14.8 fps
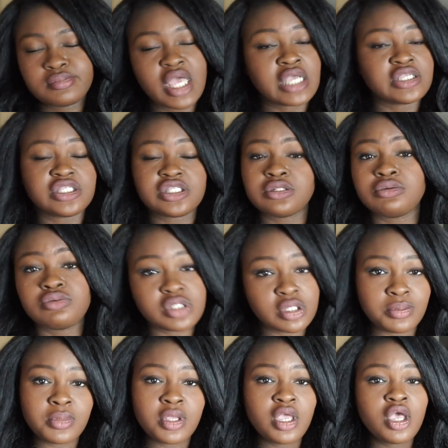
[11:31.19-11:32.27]
I just lose
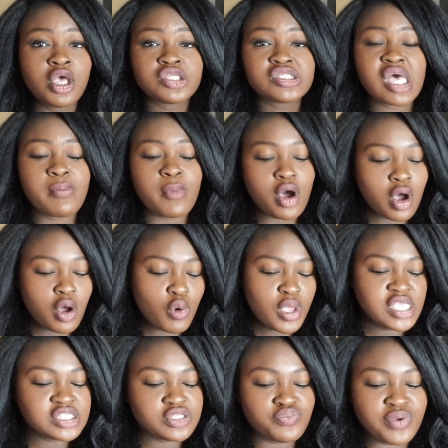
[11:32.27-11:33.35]
them. So I'm
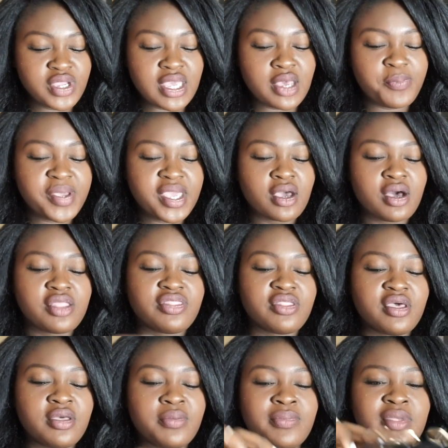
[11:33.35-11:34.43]
always re-upping on
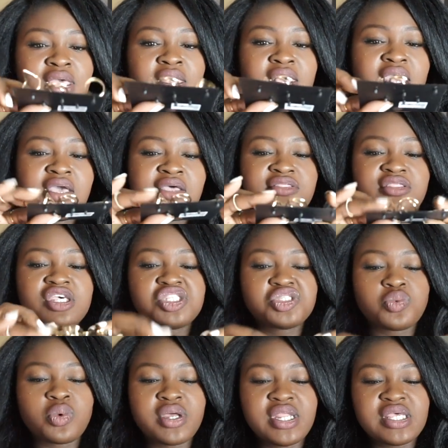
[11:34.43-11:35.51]
them. And
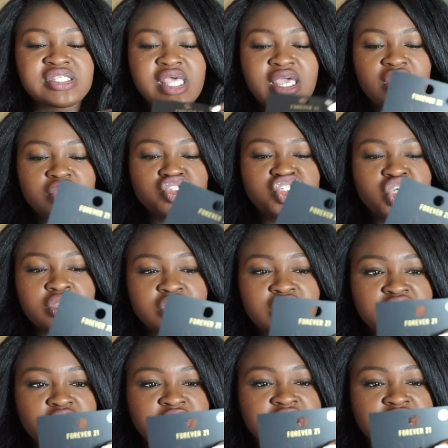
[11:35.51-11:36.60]
this one is like a,
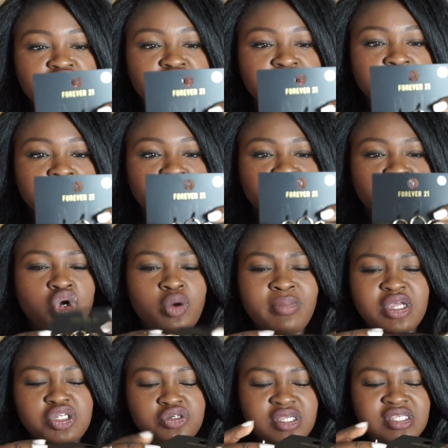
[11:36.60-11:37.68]
this is the
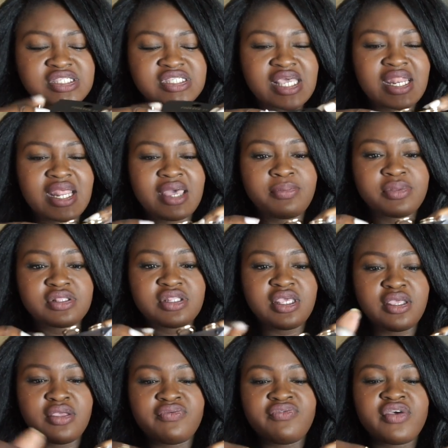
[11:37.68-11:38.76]
geometric set, I
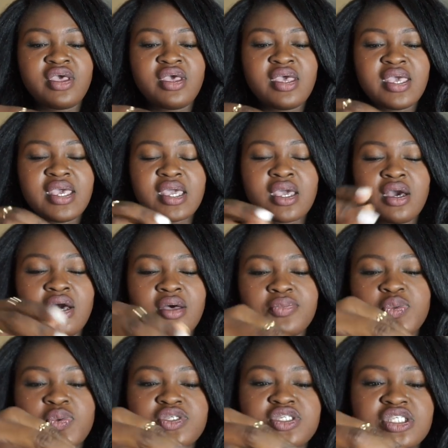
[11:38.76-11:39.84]
believe. It
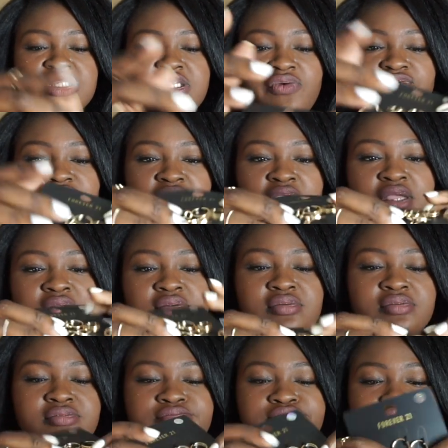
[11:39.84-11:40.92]
comes with just different
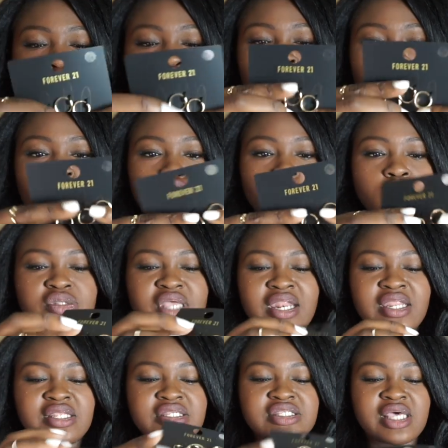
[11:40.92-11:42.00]
gold. I
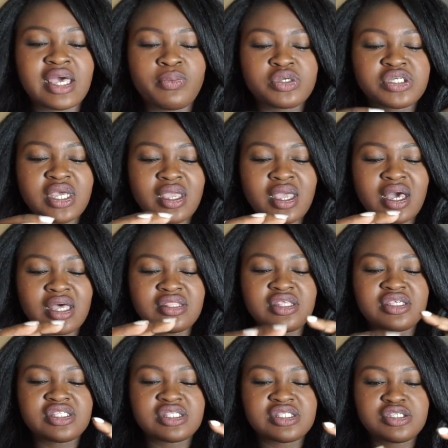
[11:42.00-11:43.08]
needed. To, I wish I had gotten
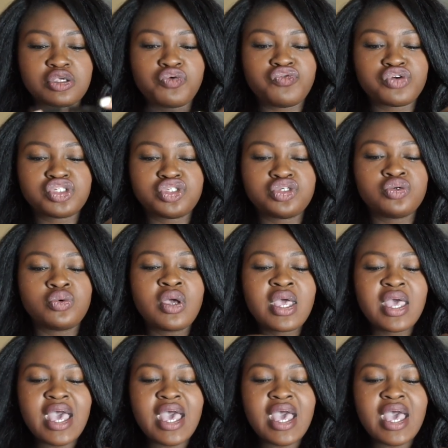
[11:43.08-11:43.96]
this in silver too.